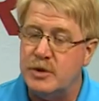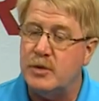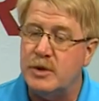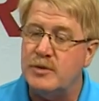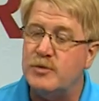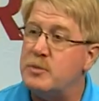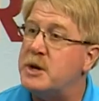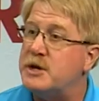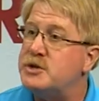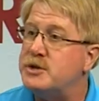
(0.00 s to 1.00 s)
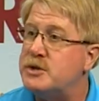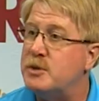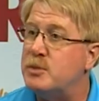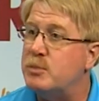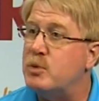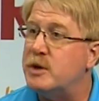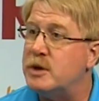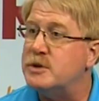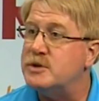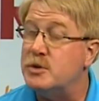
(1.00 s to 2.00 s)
information that we bring. So